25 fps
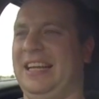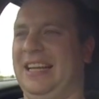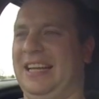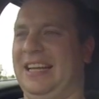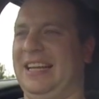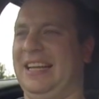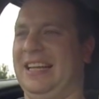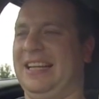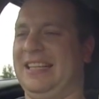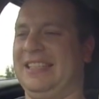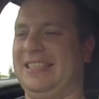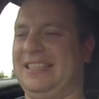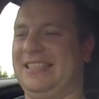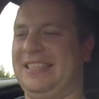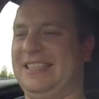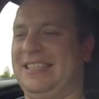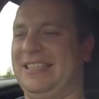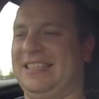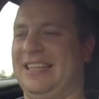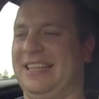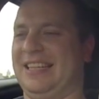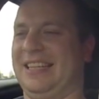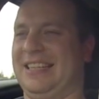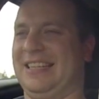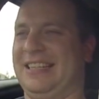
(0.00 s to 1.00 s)

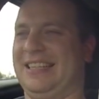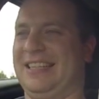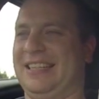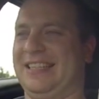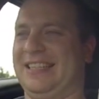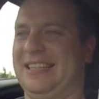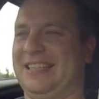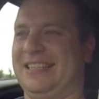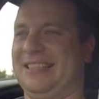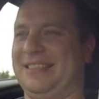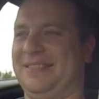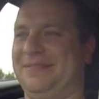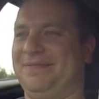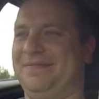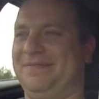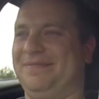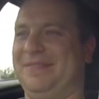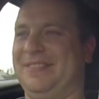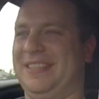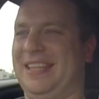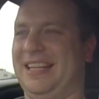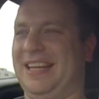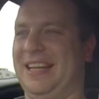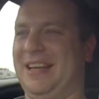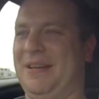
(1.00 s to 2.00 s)
is
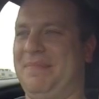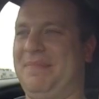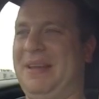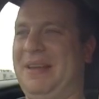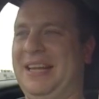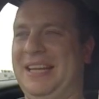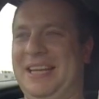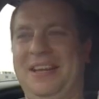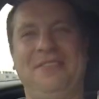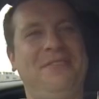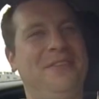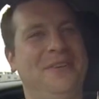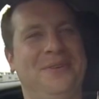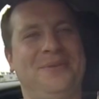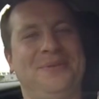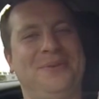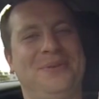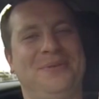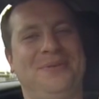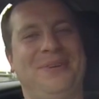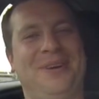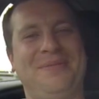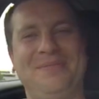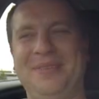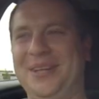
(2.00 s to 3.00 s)
a bit difficult
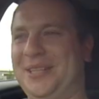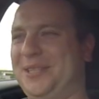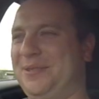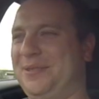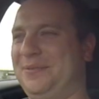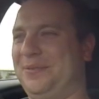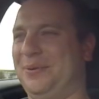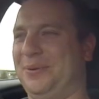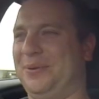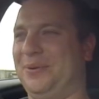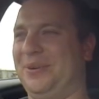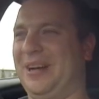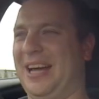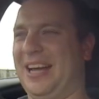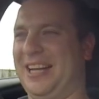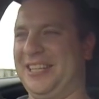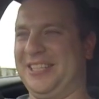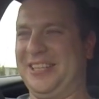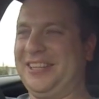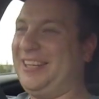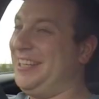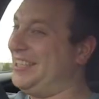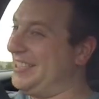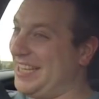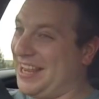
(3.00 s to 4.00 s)
to find bits for, and
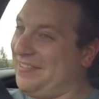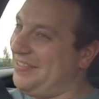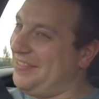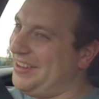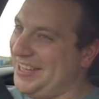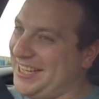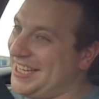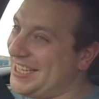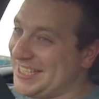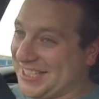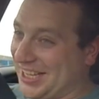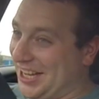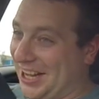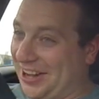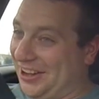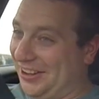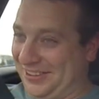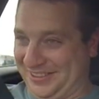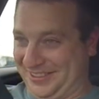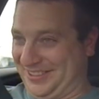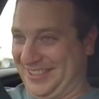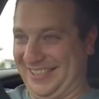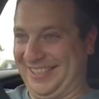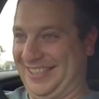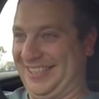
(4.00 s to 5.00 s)
it's only 7 years
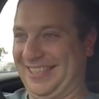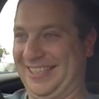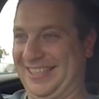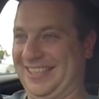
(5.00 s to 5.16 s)
old.